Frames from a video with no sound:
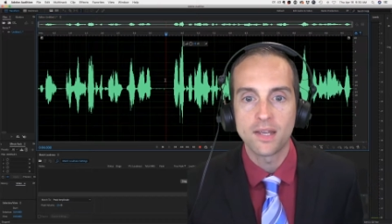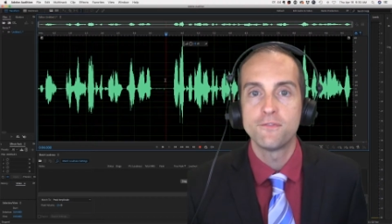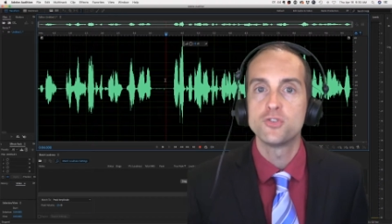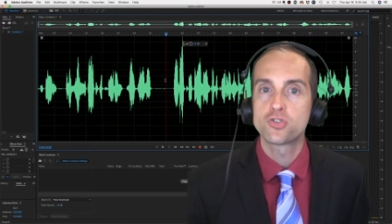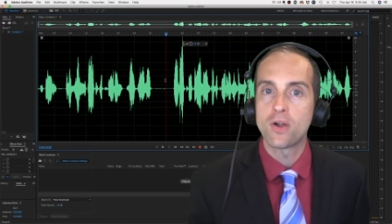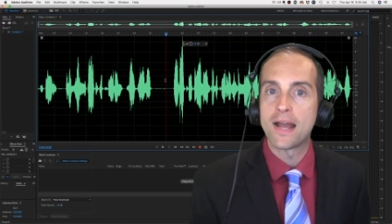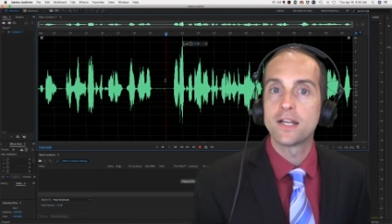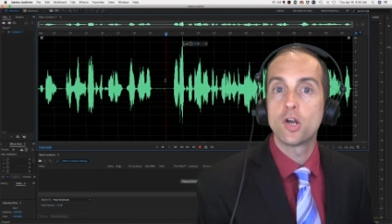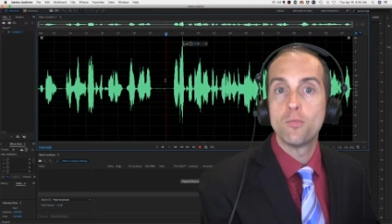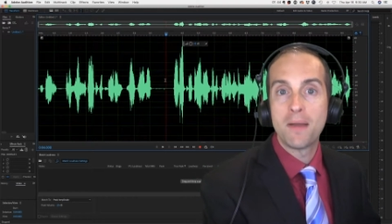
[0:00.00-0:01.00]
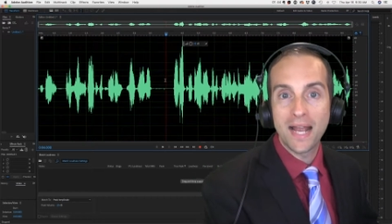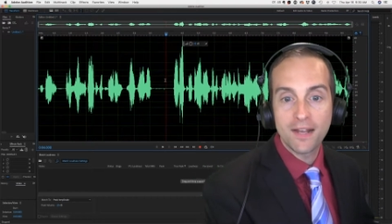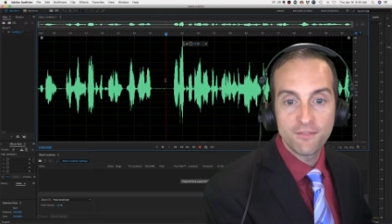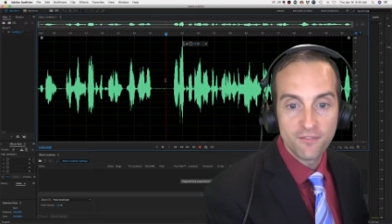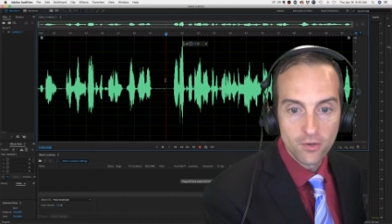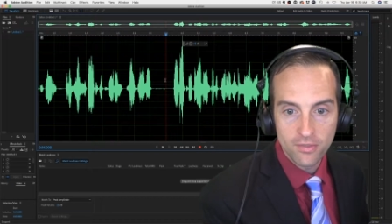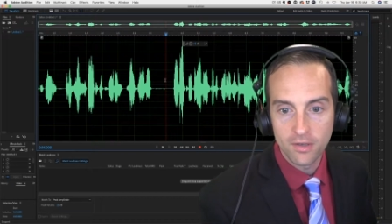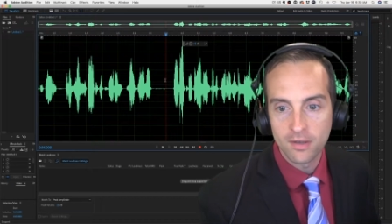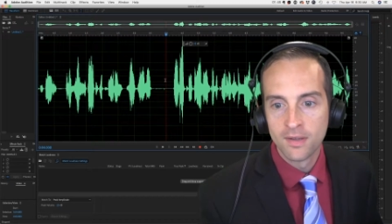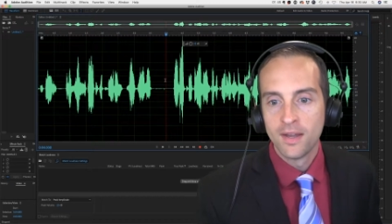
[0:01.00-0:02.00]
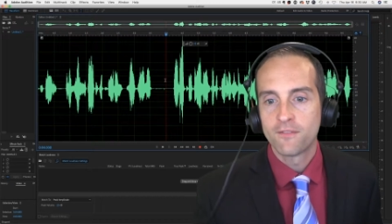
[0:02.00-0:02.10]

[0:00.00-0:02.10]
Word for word: if you try and go back further,